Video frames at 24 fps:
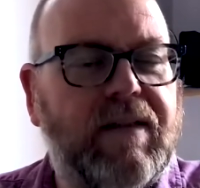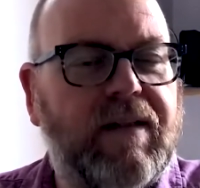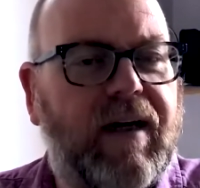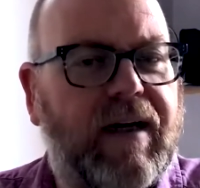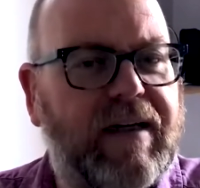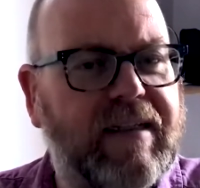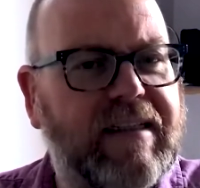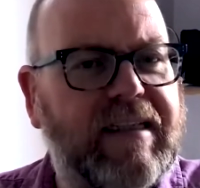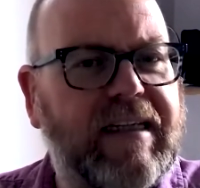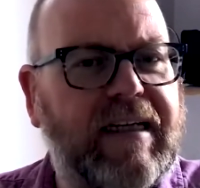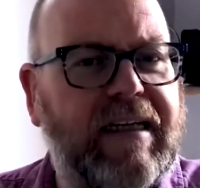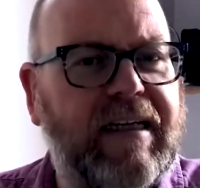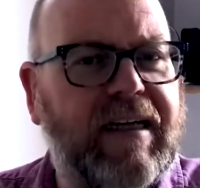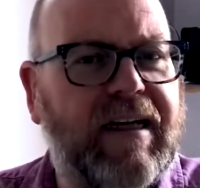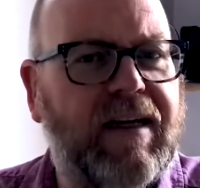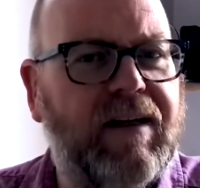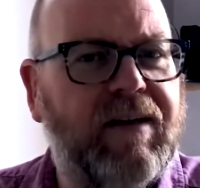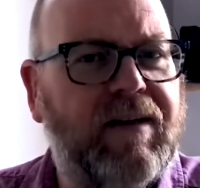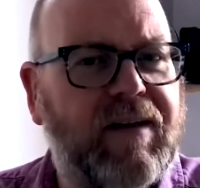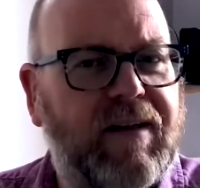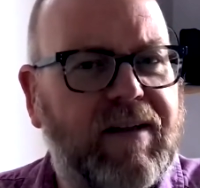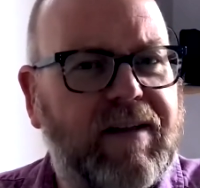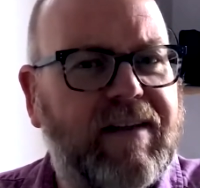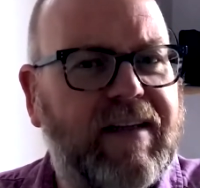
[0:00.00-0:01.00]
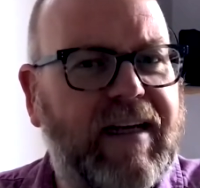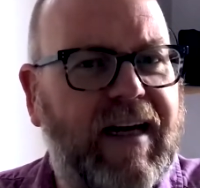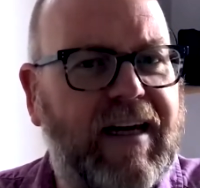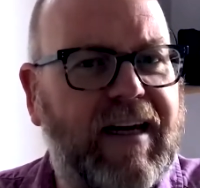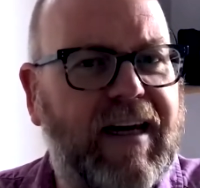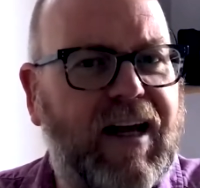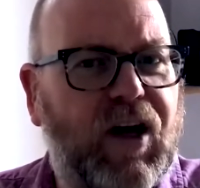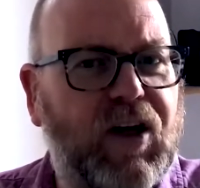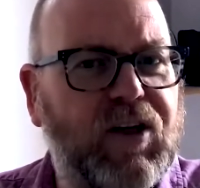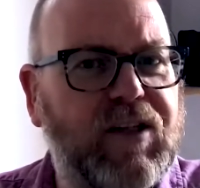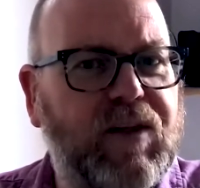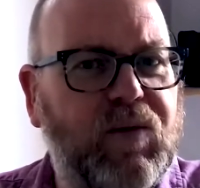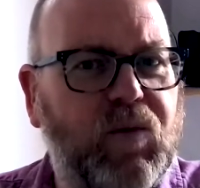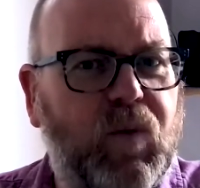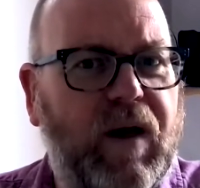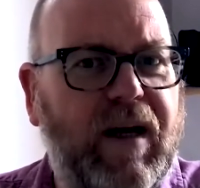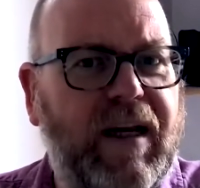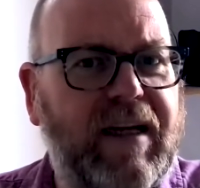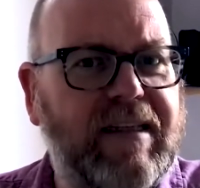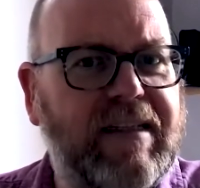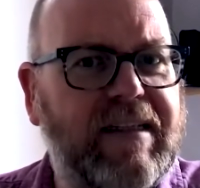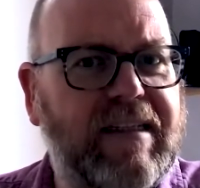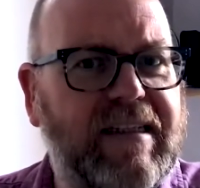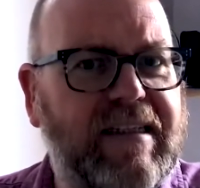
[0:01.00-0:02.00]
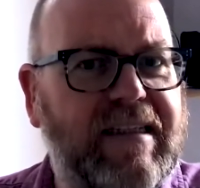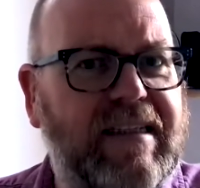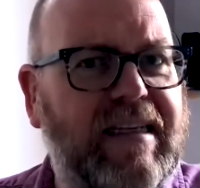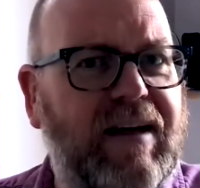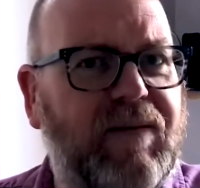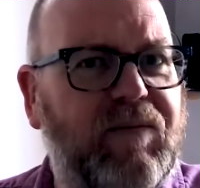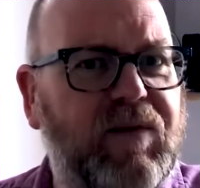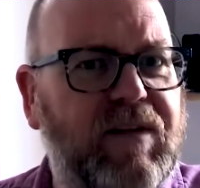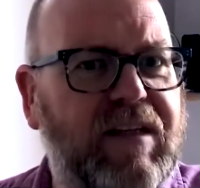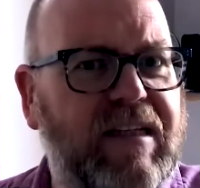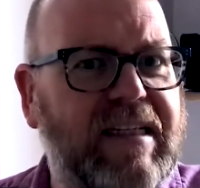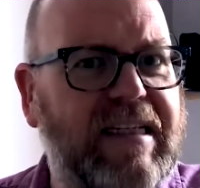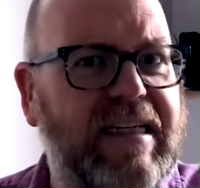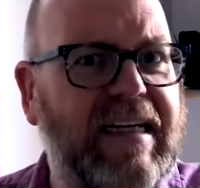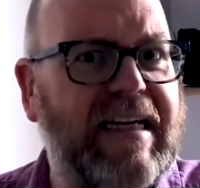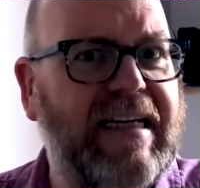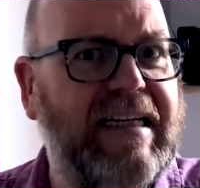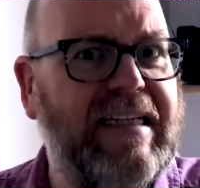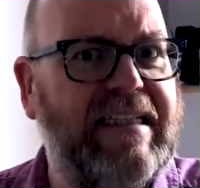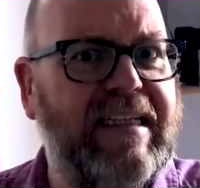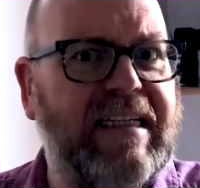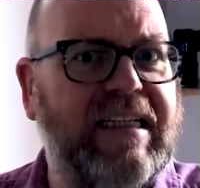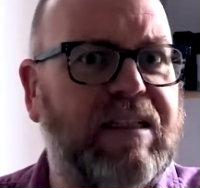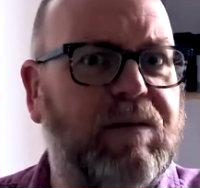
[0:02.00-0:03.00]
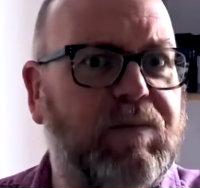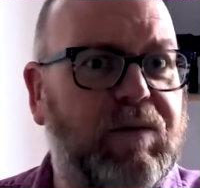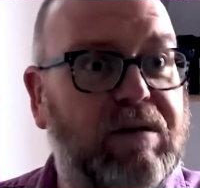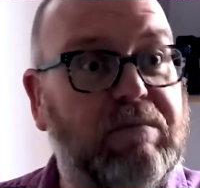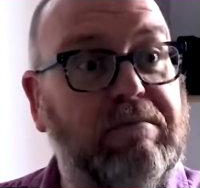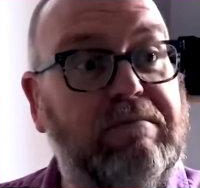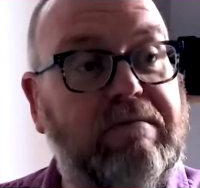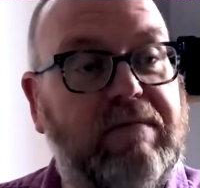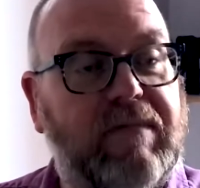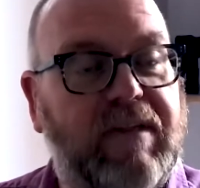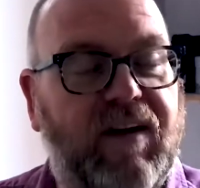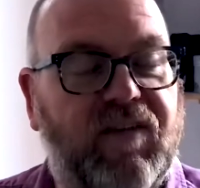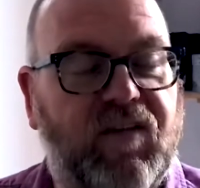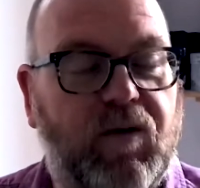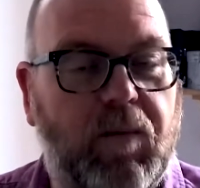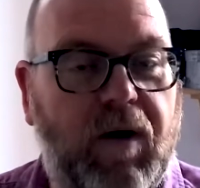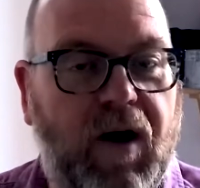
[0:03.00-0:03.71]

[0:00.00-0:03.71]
I see that lasted well into the 70s and 80s, but never